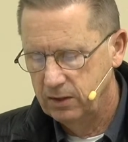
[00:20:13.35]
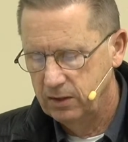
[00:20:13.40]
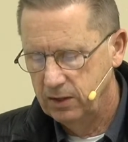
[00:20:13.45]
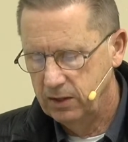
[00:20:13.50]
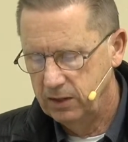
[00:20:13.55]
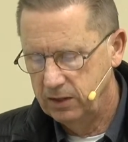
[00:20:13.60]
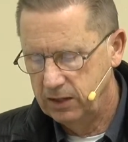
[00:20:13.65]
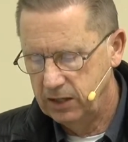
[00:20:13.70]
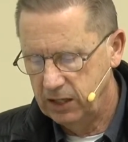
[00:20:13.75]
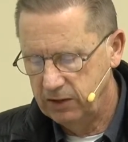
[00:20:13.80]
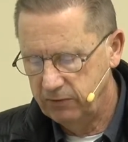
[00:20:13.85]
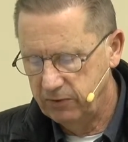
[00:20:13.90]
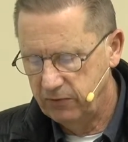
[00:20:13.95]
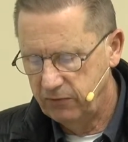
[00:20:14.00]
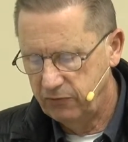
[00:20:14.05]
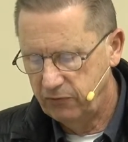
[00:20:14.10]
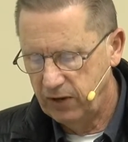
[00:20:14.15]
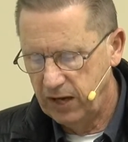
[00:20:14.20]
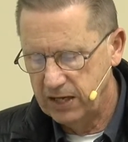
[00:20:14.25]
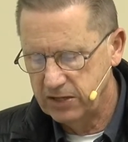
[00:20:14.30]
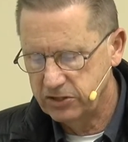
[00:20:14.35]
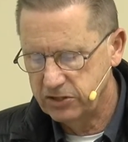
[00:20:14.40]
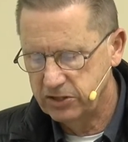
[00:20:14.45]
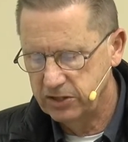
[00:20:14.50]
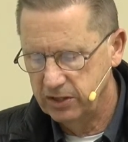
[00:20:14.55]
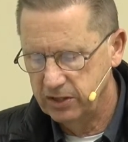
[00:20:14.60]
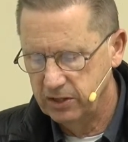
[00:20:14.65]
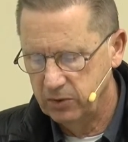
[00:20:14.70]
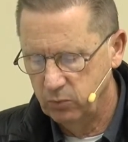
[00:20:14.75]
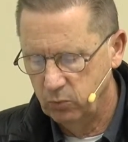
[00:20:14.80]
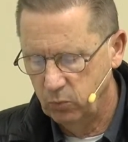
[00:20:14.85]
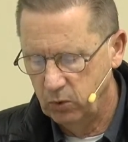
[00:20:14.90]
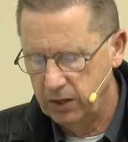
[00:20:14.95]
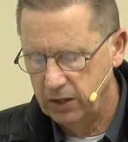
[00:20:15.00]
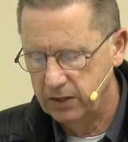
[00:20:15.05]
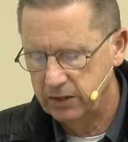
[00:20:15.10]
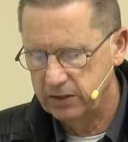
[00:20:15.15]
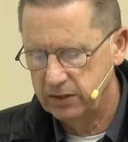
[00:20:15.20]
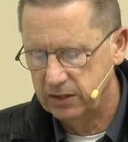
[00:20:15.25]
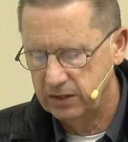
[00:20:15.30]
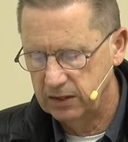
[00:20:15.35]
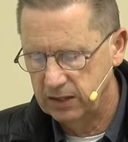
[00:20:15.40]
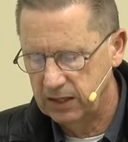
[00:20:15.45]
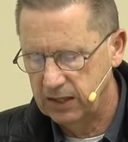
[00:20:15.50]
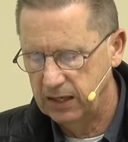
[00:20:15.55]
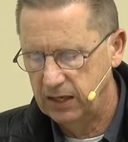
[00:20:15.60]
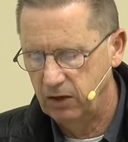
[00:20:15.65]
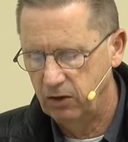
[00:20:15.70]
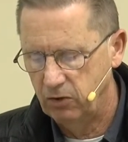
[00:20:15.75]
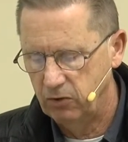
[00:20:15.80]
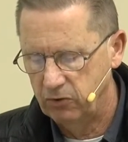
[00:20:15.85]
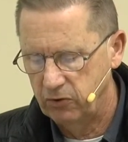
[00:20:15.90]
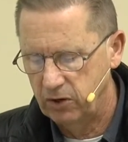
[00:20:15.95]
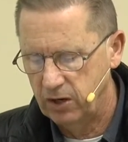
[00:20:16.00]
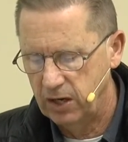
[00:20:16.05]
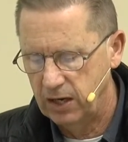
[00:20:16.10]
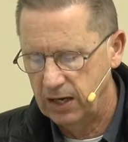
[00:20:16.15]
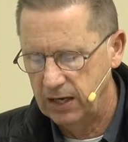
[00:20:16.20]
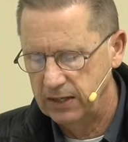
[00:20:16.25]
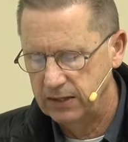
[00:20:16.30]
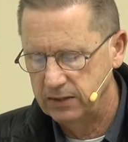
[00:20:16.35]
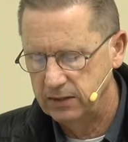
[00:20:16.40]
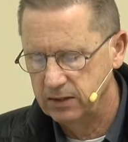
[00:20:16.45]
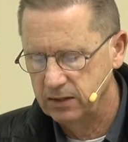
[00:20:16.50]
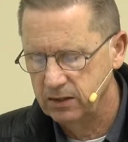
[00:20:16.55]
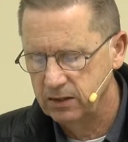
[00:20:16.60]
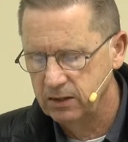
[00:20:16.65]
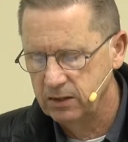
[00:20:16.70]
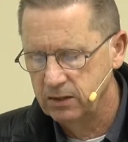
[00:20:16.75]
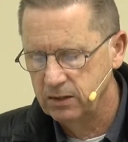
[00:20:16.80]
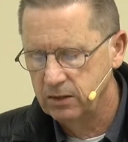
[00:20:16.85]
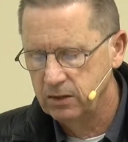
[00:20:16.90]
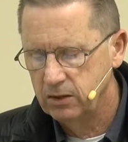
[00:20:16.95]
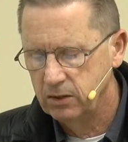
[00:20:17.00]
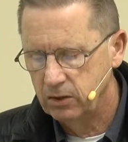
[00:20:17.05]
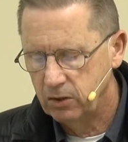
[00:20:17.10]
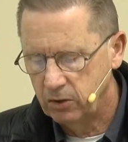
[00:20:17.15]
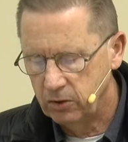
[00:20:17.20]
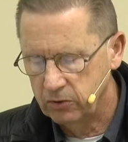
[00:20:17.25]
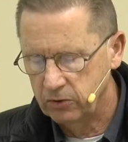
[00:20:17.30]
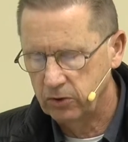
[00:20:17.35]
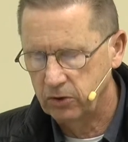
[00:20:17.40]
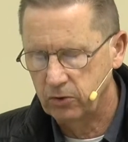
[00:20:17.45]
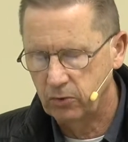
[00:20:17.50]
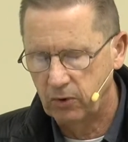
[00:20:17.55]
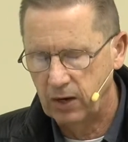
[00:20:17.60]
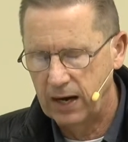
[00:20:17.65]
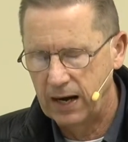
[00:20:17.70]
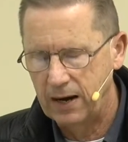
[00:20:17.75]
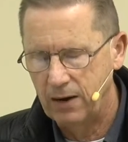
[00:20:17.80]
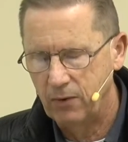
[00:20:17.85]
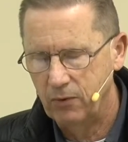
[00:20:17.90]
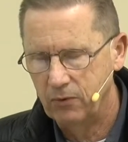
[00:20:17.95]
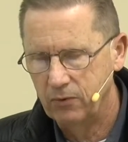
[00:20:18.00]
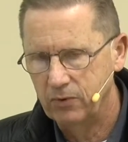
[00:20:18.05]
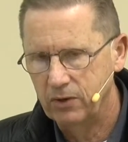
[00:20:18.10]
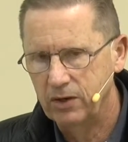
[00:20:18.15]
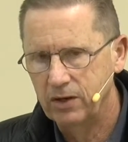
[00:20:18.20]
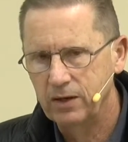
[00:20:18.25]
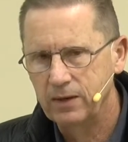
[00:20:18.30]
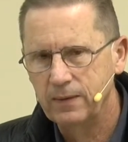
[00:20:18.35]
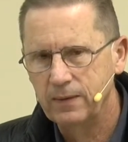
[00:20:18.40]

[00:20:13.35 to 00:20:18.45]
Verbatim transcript: And David fasted and went and lay all night on the ground.